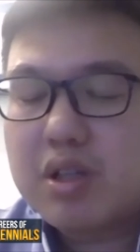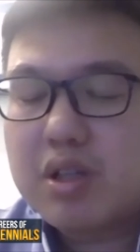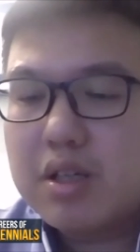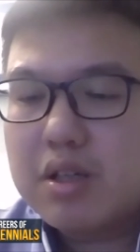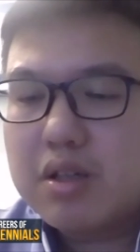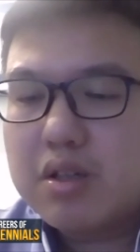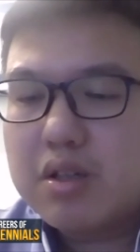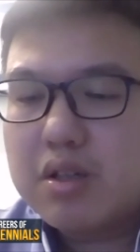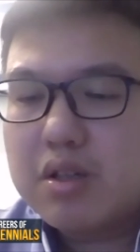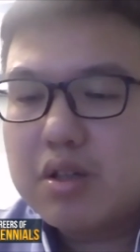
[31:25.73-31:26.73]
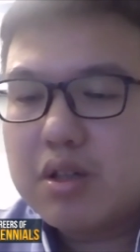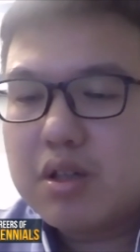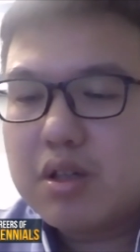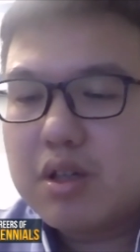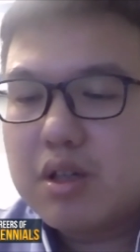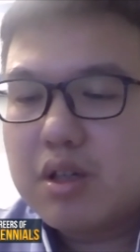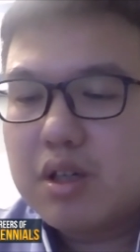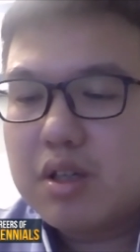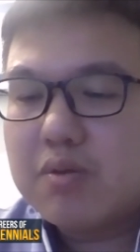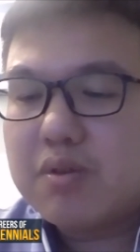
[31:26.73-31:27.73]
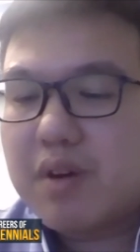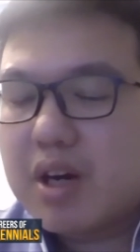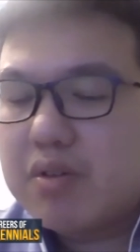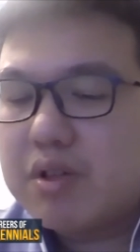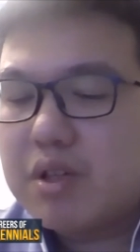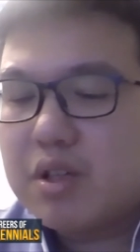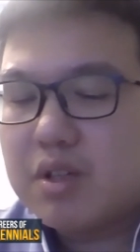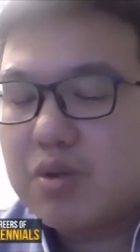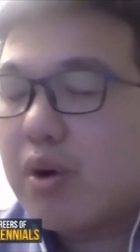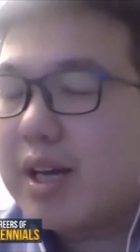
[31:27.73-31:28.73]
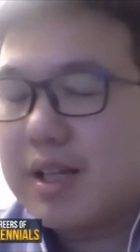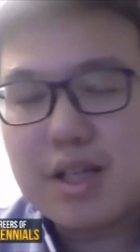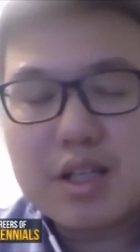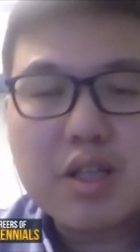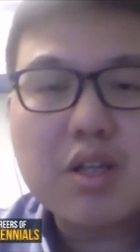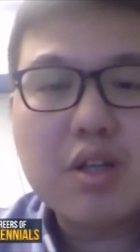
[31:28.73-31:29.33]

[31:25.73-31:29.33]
I think in terms of R&D is quite exciting,